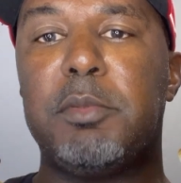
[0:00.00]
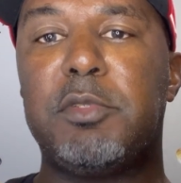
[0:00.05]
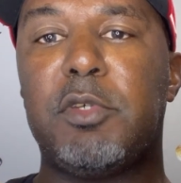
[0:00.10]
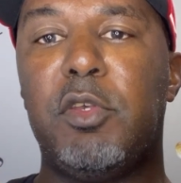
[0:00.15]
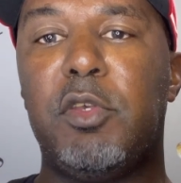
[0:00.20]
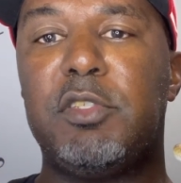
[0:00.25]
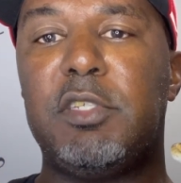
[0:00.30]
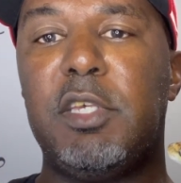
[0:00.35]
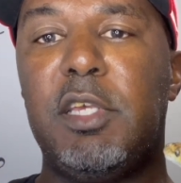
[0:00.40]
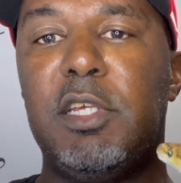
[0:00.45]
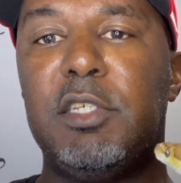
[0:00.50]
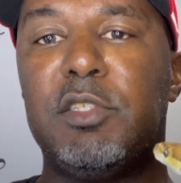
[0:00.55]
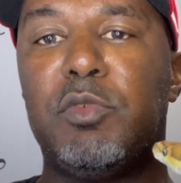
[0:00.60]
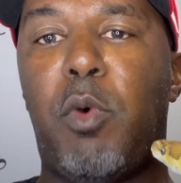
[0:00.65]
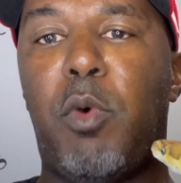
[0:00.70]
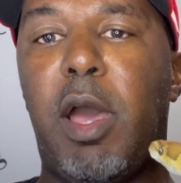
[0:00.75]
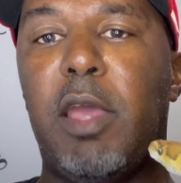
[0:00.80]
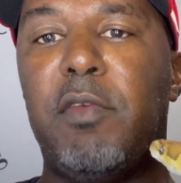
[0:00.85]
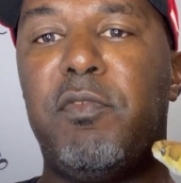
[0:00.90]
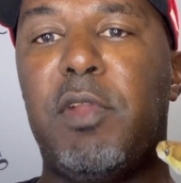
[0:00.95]
So you see these
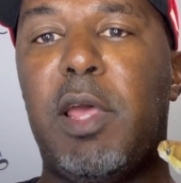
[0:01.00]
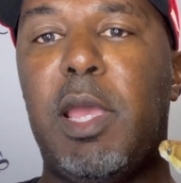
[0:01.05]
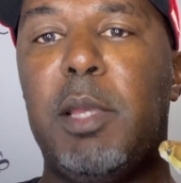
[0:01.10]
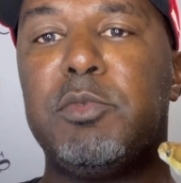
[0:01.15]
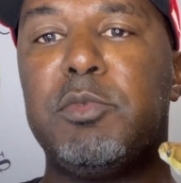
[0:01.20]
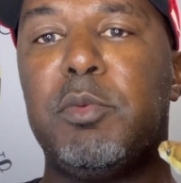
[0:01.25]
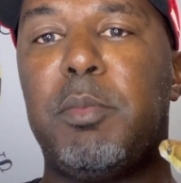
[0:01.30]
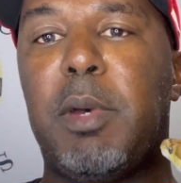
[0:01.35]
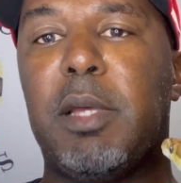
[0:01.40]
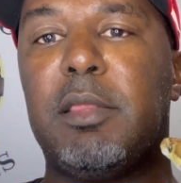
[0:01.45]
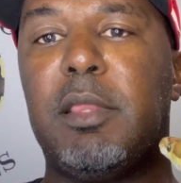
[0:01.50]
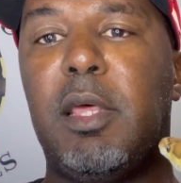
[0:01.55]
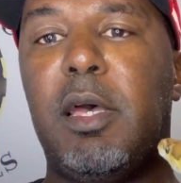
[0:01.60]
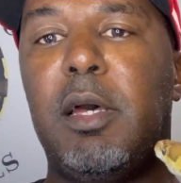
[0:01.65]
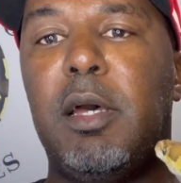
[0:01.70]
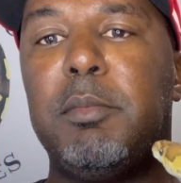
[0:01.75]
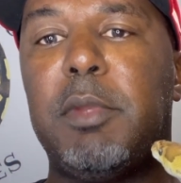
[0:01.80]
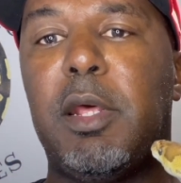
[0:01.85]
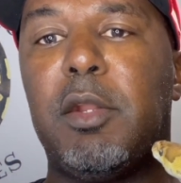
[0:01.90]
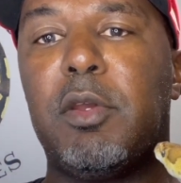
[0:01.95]
white flames with my
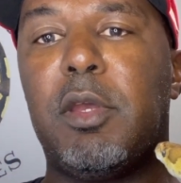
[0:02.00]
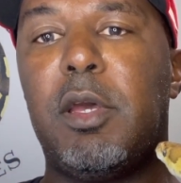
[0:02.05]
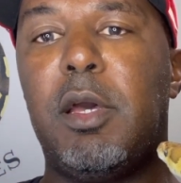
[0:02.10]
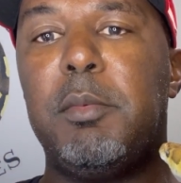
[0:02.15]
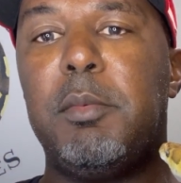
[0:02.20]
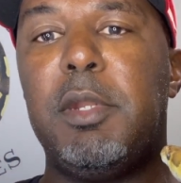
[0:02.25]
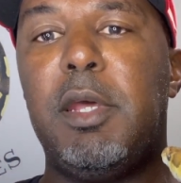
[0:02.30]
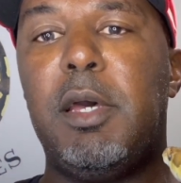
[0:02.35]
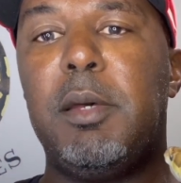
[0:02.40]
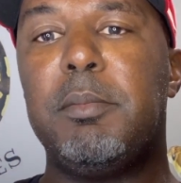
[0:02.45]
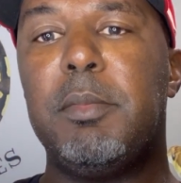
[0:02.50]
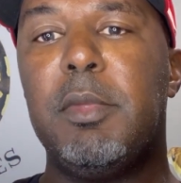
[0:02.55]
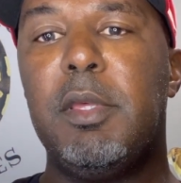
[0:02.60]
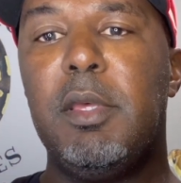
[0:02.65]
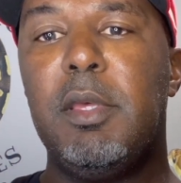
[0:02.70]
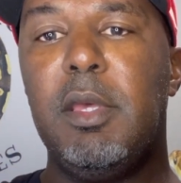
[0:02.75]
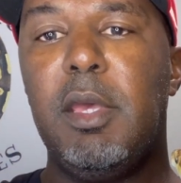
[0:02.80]
thumb that are coming up,